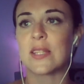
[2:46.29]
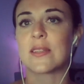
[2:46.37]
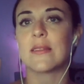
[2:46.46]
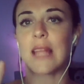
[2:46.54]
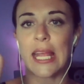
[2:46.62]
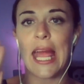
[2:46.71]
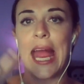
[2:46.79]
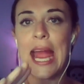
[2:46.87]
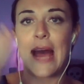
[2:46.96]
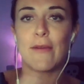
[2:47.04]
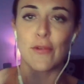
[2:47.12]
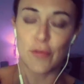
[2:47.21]
like
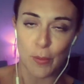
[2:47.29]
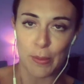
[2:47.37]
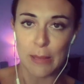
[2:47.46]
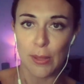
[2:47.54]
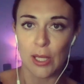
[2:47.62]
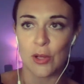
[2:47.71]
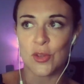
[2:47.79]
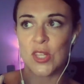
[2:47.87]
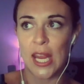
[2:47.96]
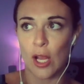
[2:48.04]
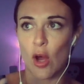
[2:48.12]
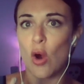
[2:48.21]
half of the people are
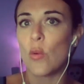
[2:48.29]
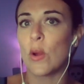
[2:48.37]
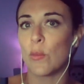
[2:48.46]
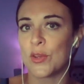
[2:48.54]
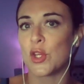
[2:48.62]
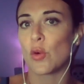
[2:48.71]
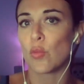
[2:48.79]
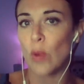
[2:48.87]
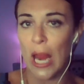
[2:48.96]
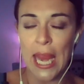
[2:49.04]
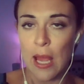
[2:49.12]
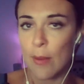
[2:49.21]
saying, oh, it was a
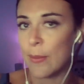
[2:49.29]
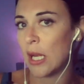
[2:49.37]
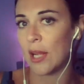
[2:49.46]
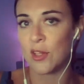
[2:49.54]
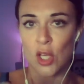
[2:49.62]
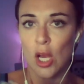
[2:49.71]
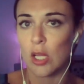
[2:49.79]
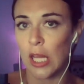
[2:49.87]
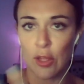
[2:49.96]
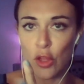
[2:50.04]
ram and I saw like the